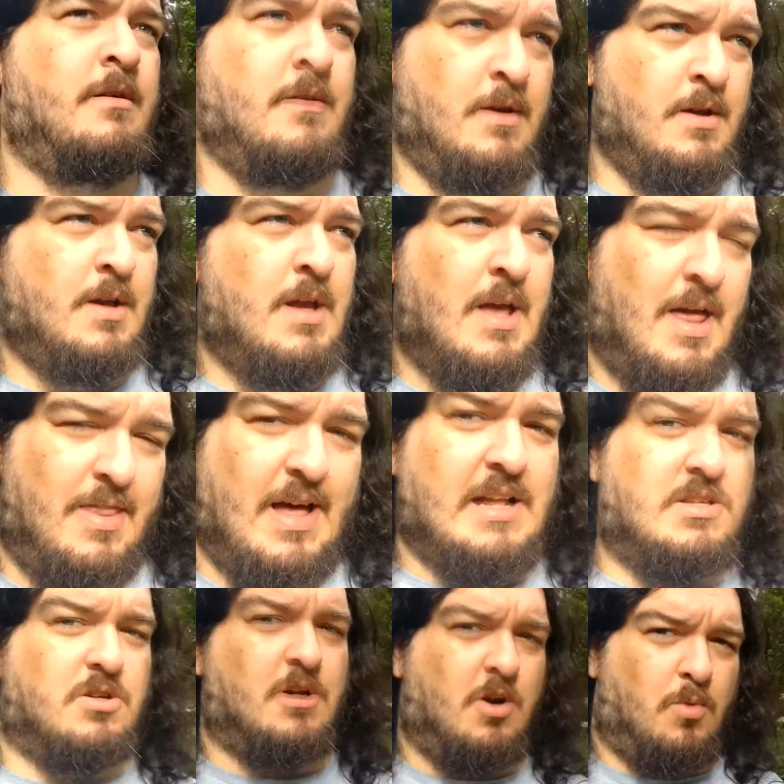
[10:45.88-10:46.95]
that took a
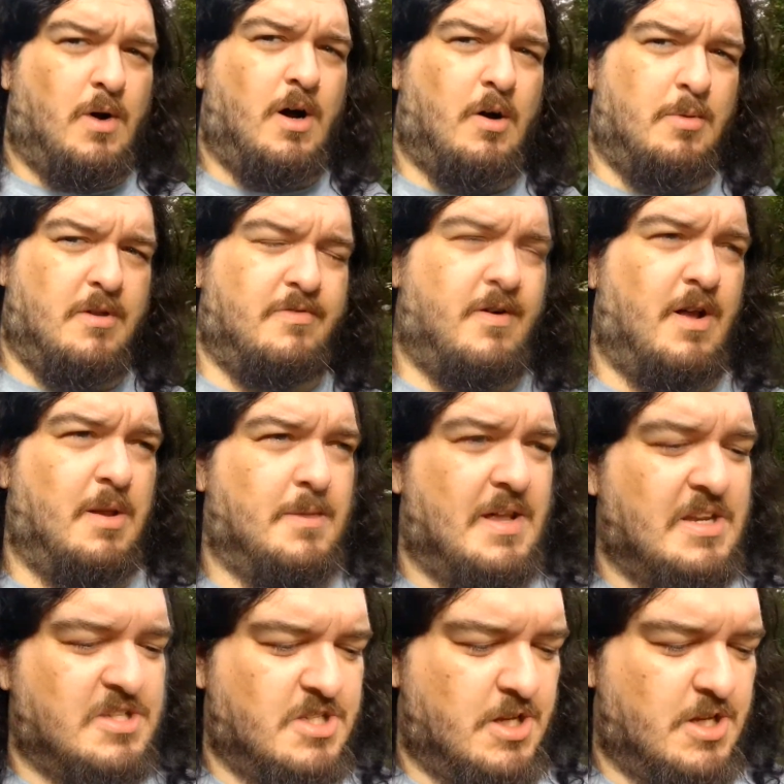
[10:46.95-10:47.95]
while, but I finally managed to do it.